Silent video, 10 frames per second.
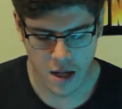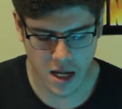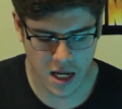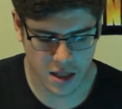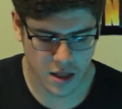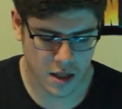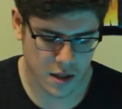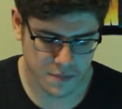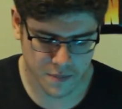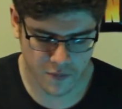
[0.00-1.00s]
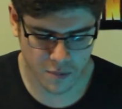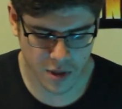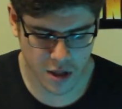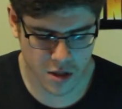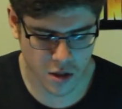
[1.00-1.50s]
And from
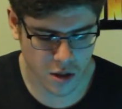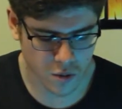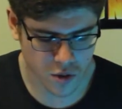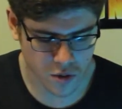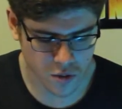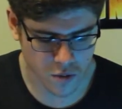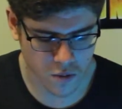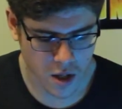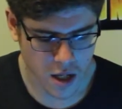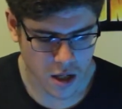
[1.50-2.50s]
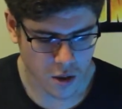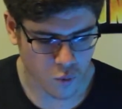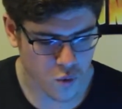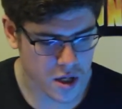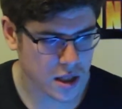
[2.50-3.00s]
there you go to a
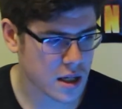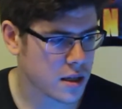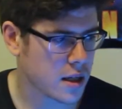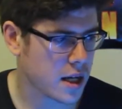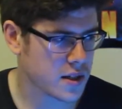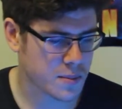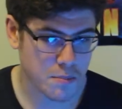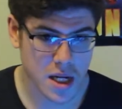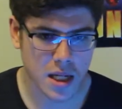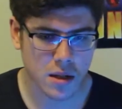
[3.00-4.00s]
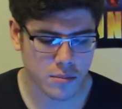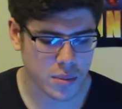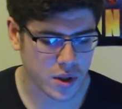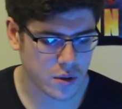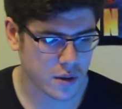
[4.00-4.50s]
really nice medium
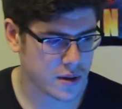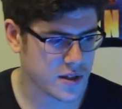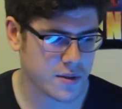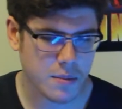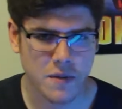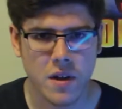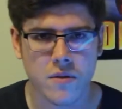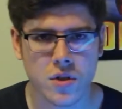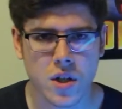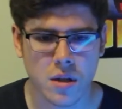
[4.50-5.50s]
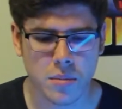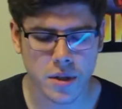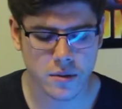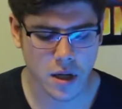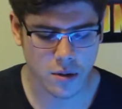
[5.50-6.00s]
blue. This is my favorite shade of
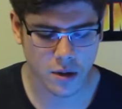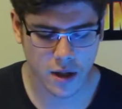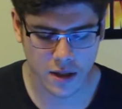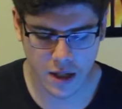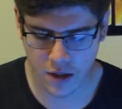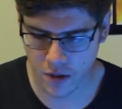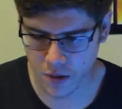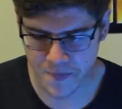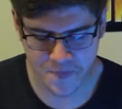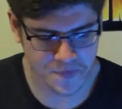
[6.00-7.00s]
blue. I really like that color.